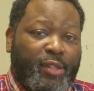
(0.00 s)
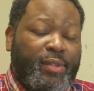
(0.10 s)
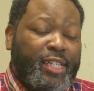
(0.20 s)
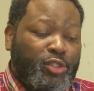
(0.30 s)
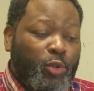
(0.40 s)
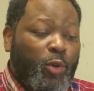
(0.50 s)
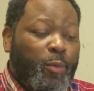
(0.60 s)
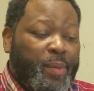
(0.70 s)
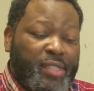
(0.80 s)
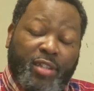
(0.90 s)
You want
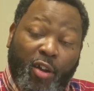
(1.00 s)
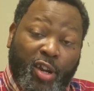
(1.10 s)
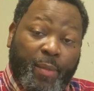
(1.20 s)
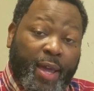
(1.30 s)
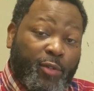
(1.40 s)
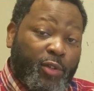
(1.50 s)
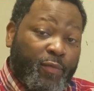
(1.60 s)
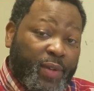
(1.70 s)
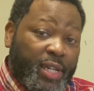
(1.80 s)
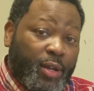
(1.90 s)
to
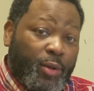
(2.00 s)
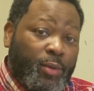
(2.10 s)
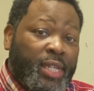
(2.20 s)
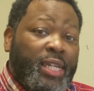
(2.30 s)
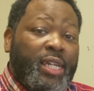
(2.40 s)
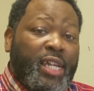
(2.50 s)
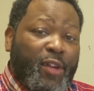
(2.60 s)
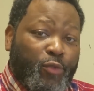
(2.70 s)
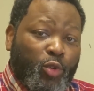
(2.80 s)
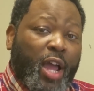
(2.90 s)
produce the
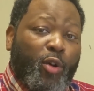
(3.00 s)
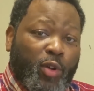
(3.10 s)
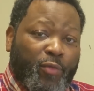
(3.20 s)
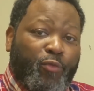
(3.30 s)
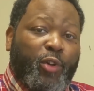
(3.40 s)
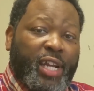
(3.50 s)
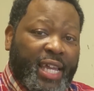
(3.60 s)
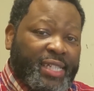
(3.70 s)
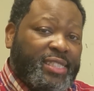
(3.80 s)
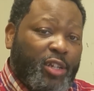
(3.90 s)
content that you will
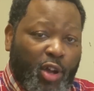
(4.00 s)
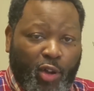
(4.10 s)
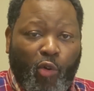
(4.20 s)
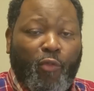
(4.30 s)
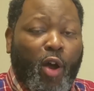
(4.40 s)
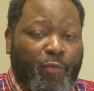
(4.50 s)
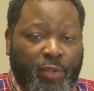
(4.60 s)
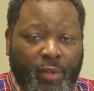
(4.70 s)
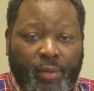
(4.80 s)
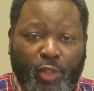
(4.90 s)
be talking about on your
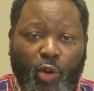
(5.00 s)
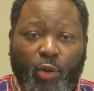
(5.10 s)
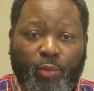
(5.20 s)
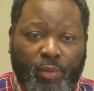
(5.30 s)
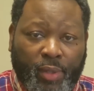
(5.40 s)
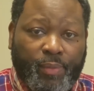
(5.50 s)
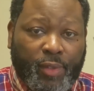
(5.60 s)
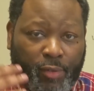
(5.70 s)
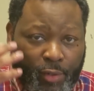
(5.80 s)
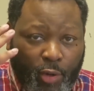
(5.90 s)
video.
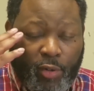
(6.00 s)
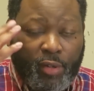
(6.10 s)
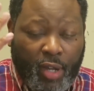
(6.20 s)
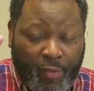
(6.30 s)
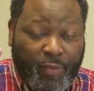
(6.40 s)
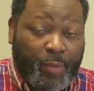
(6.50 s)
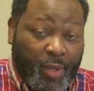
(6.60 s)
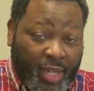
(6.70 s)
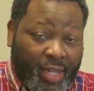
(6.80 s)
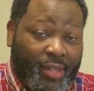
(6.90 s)
If you're not going to
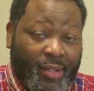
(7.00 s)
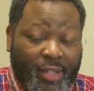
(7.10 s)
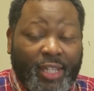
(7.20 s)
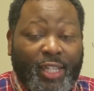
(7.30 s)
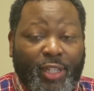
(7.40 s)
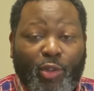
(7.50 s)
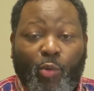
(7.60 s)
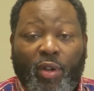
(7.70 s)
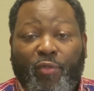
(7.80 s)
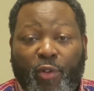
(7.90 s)
freelance it or go
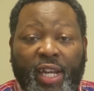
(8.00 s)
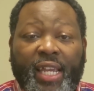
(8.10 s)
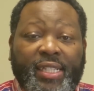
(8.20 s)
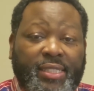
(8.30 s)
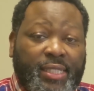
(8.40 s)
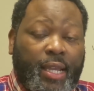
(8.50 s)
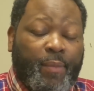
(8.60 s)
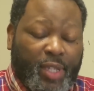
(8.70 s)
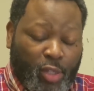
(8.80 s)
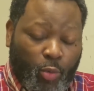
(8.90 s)
off the
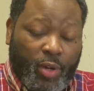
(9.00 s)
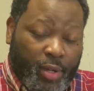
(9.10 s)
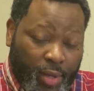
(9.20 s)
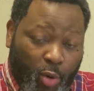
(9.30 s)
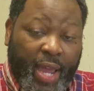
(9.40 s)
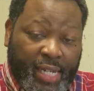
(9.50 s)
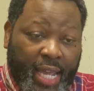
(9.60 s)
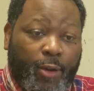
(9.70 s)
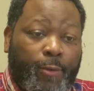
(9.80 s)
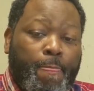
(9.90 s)

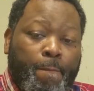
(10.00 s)
cuff of your